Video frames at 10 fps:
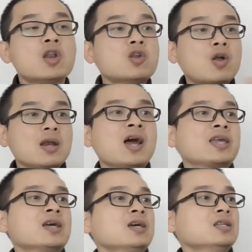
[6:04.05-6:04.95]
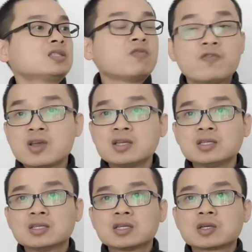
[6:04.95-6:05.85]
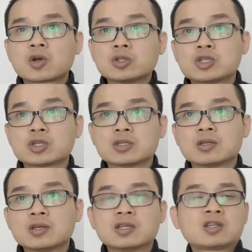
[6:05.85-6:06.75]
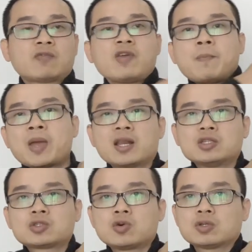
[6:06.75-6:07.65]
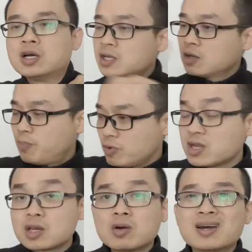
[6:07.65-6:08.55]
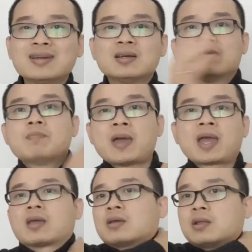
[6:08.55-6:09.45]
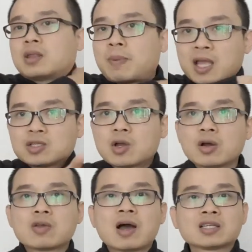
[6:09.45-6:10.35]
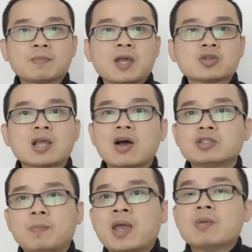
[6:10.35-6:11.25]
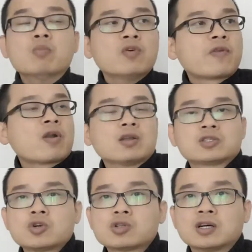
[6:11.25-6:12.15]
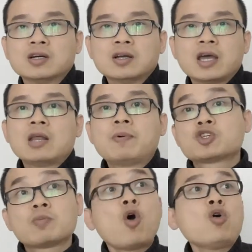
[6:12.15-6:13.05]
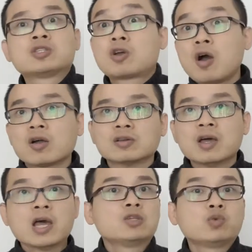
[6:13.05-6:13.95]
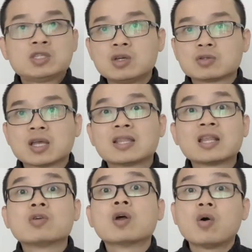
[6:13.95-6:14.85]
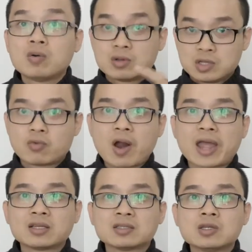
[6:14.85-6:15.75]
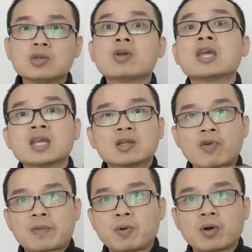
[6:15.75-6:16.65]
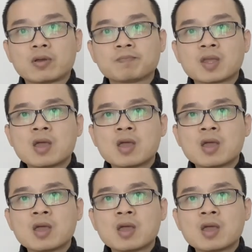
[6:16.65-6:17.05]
Not like the severe condition, the severe pain in shoulder. You put needle in, bang, the pain's gone. You ask the patient, how is your pain? Move your shoulder. And the patient, oh, it's gone. It's reduced. Then you know you're right. You hit the right point.